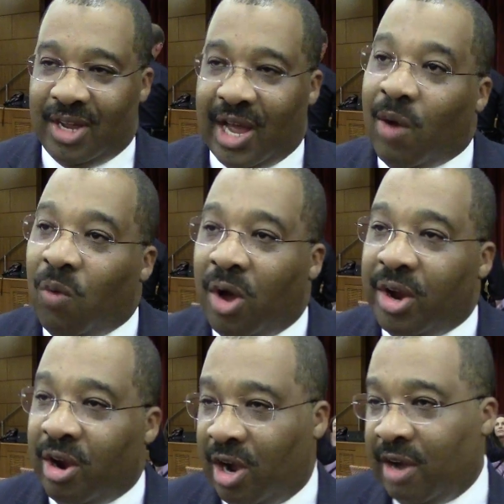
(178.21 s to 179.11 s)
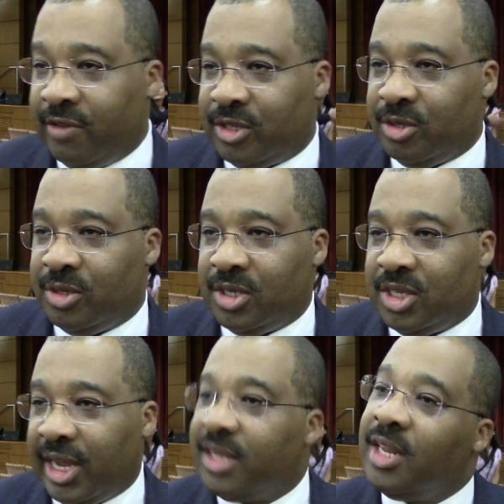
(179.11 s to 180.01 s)
I want our officers to
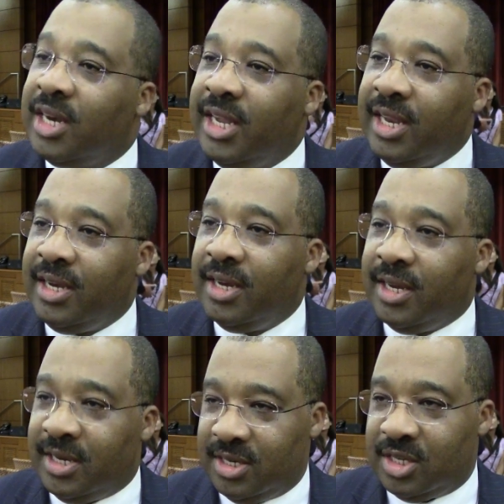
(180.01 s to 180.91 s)
take the lead in these